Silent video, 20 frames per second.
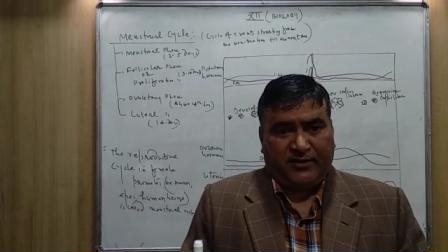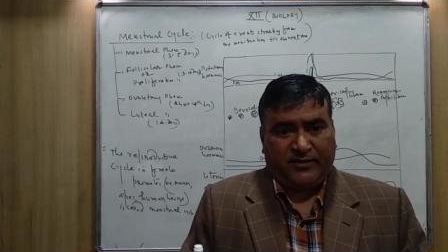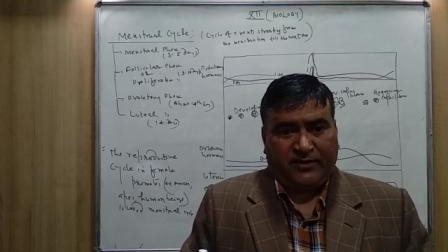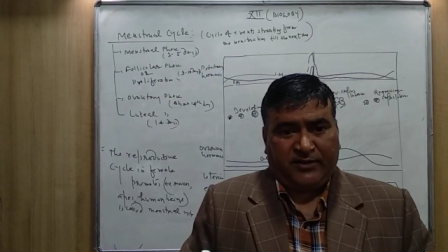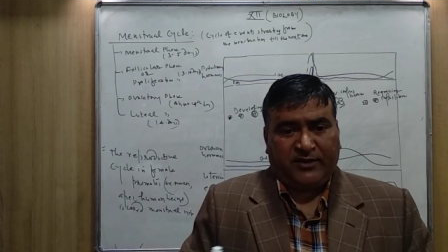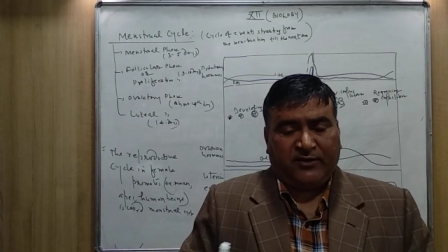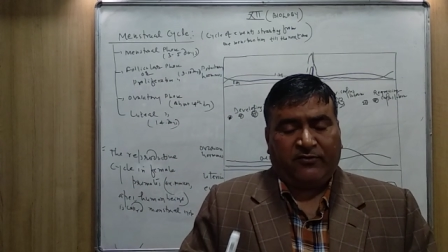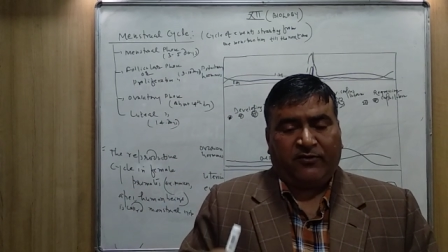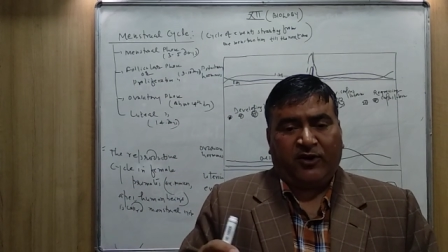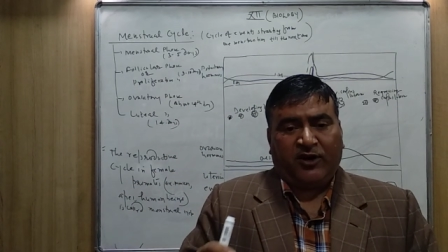
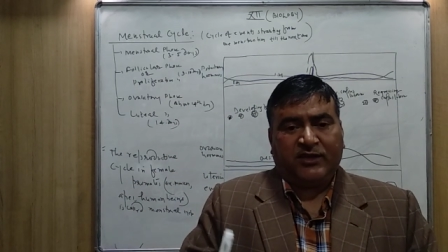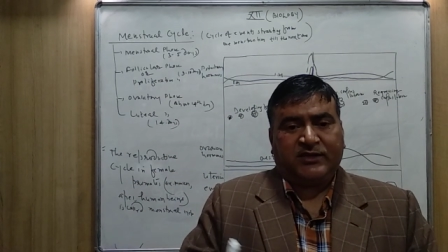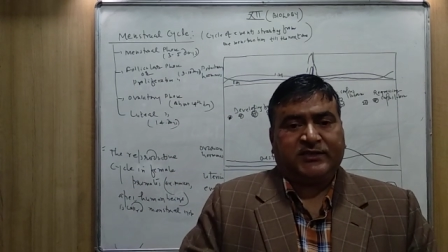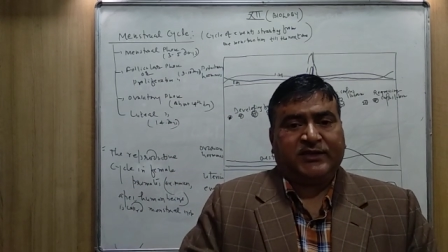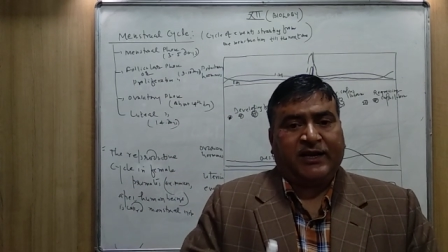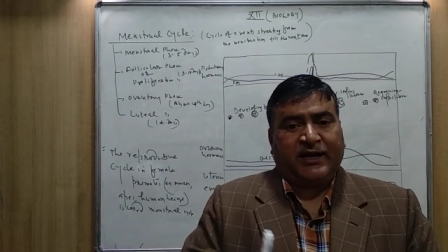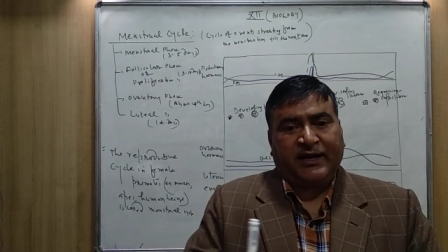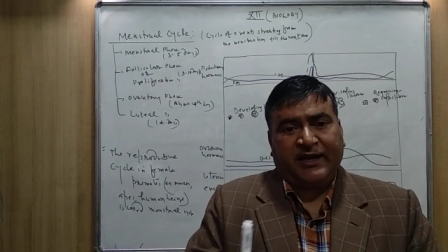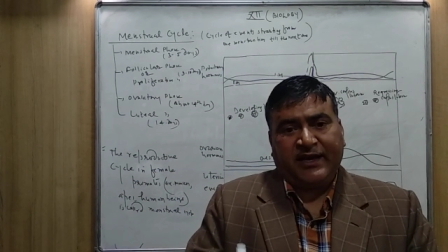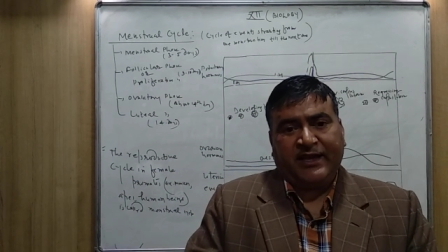the
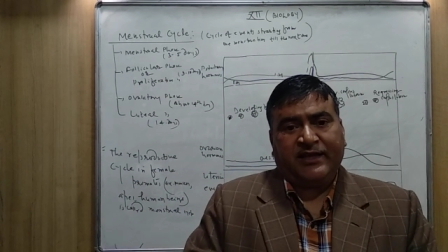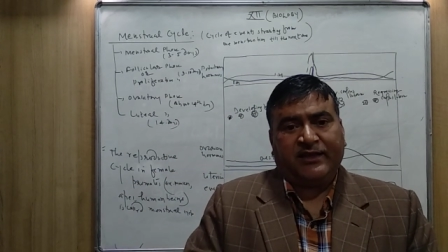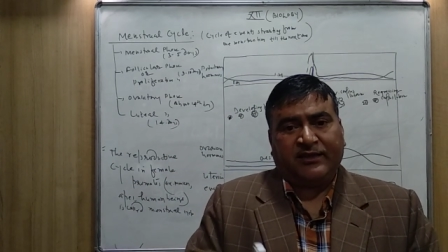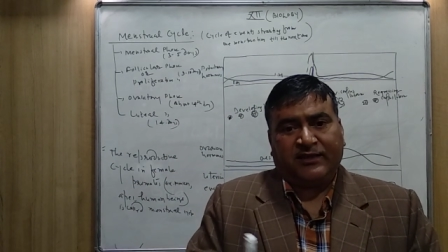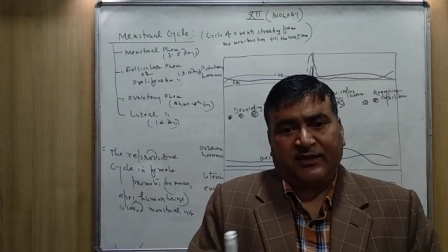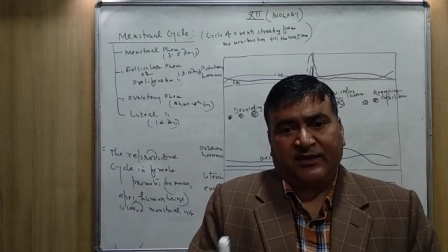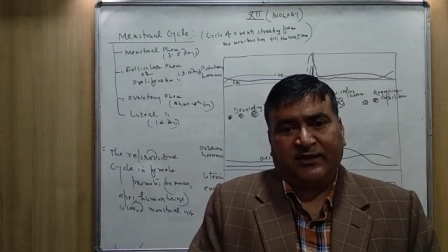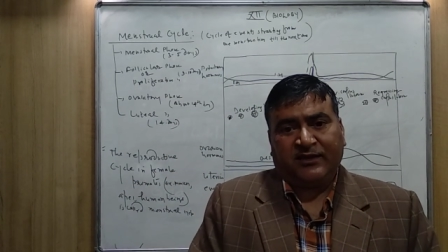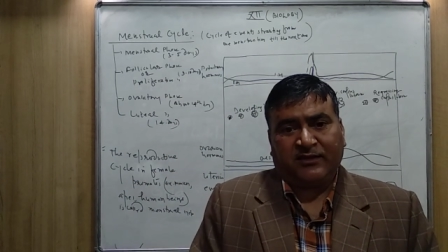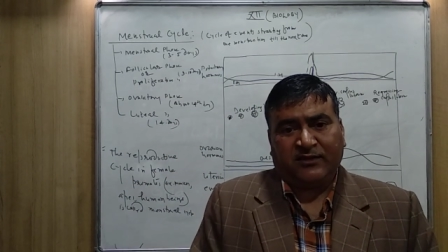walls
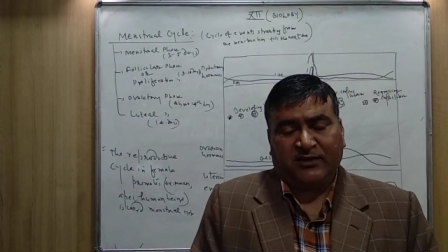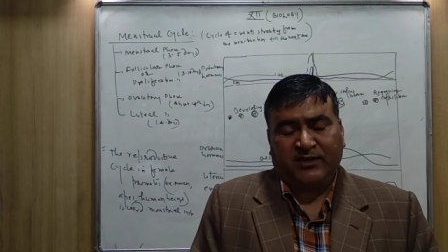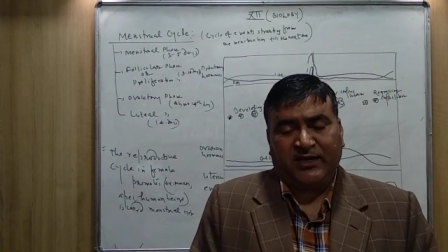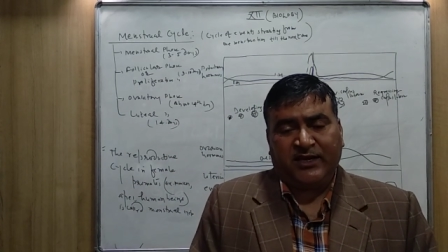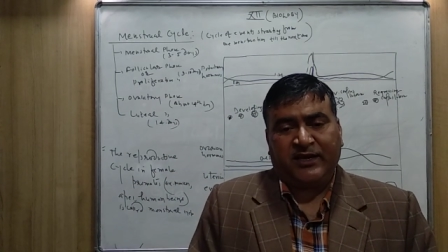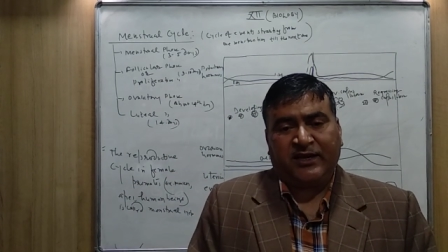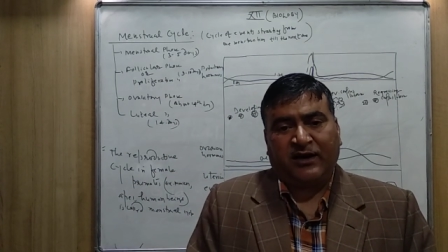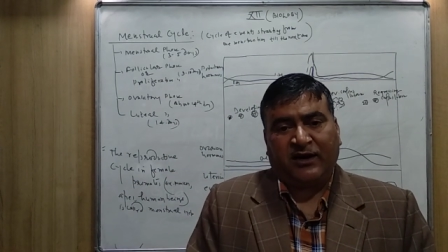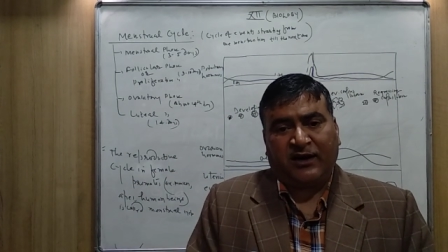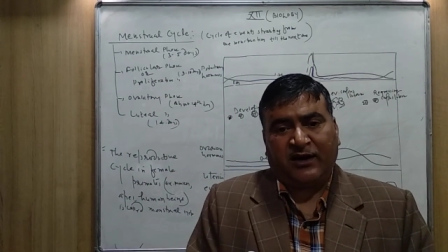again,
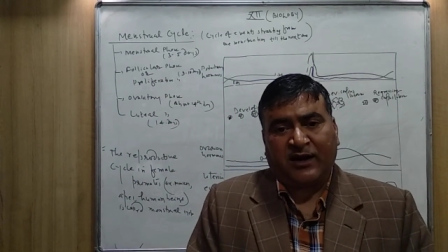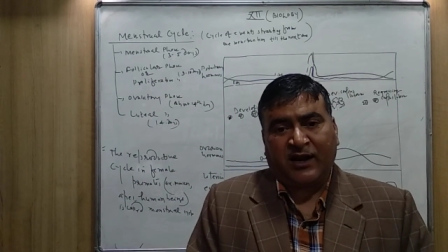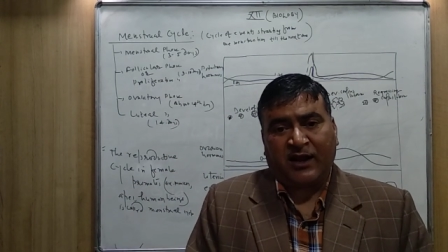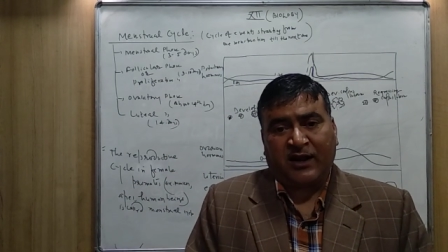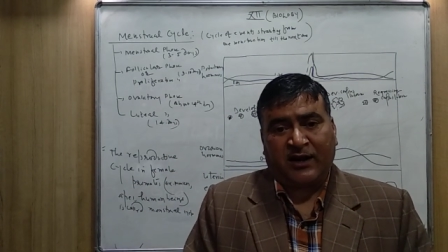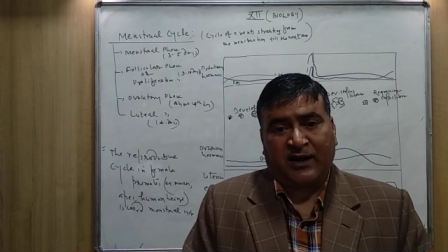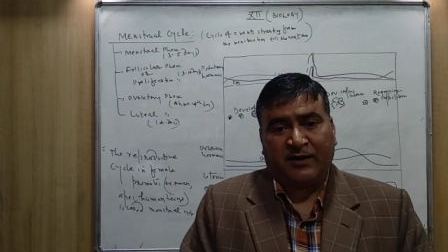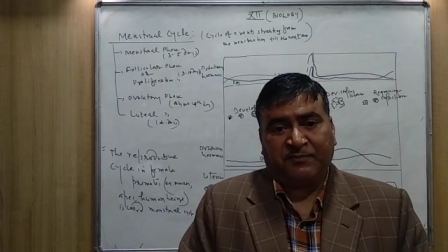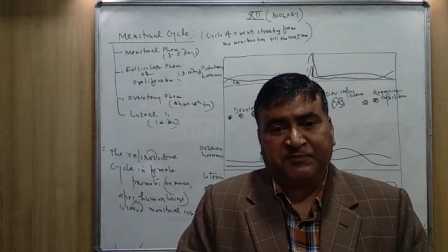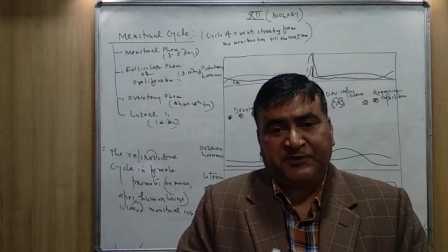they
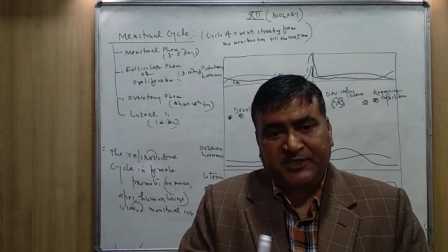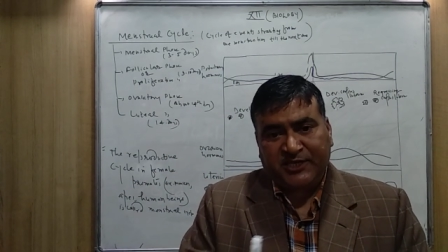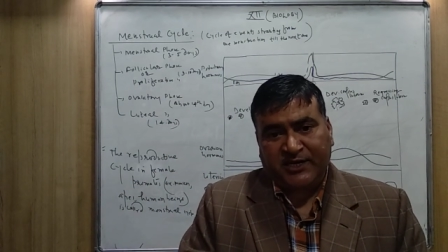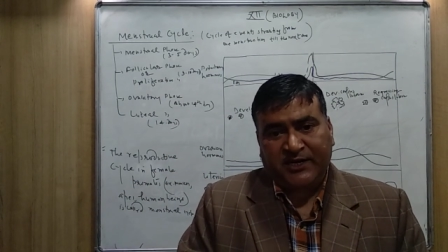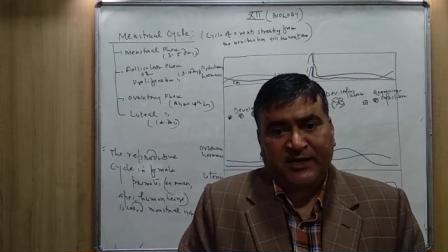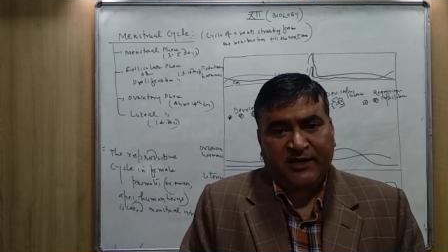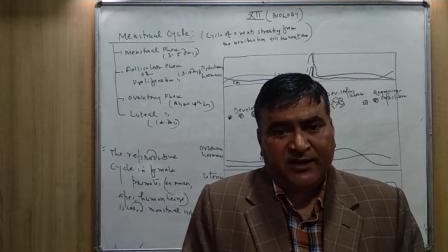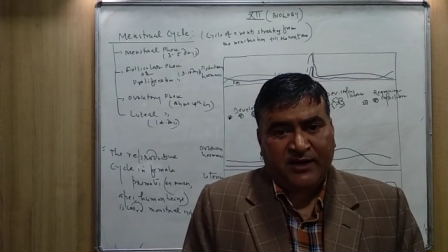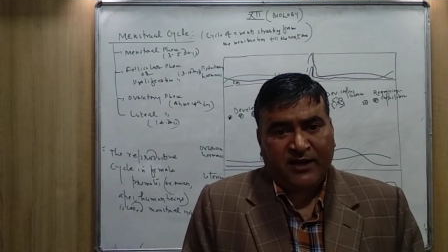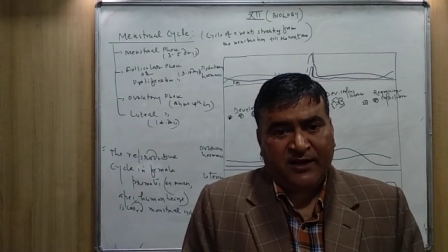are
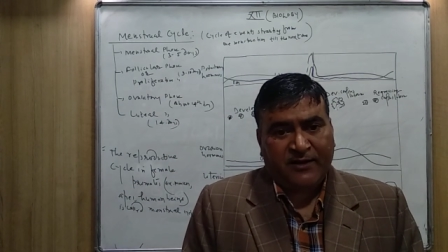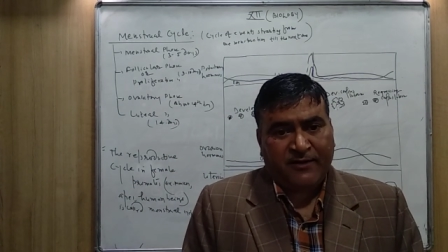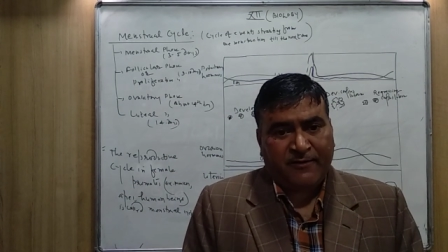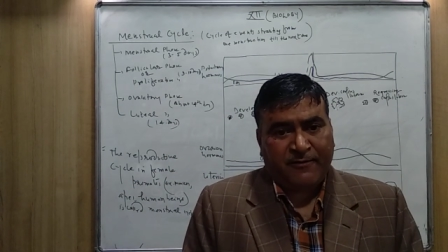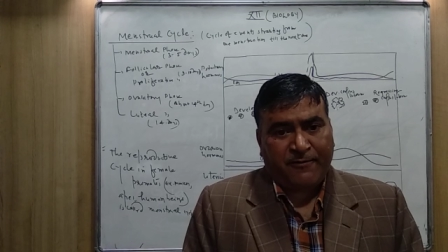ruptured,